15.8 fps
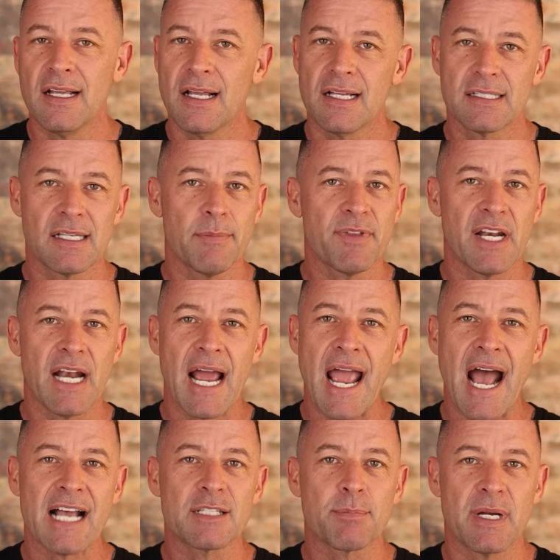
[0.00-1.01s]
It's something I
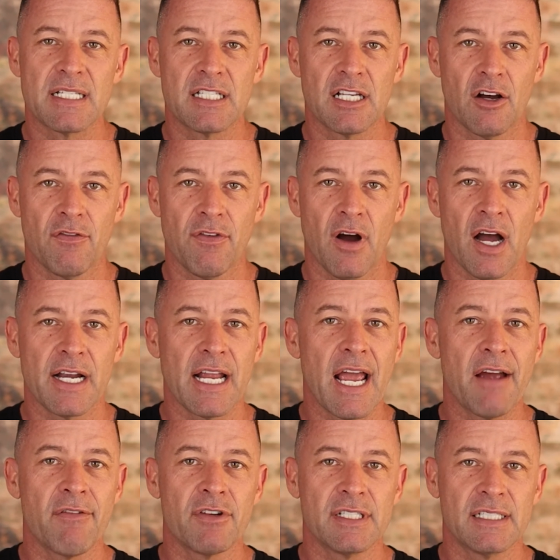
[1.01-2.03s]
ask myself on
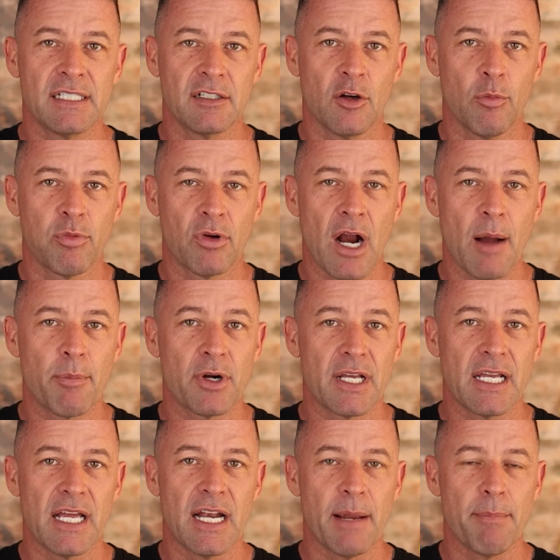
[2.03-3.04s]
every single
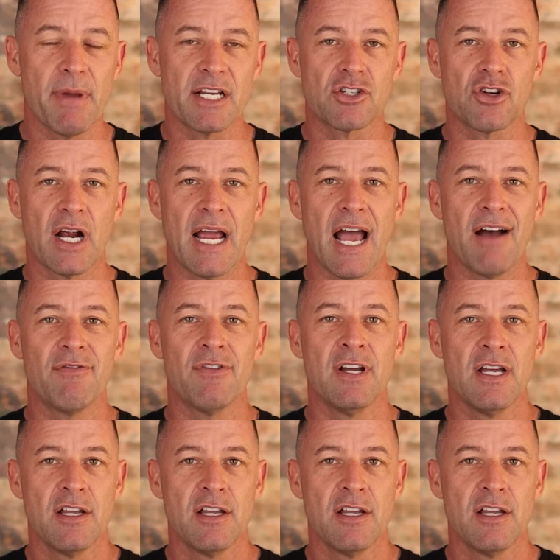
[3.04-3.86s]
property, and I make sure I have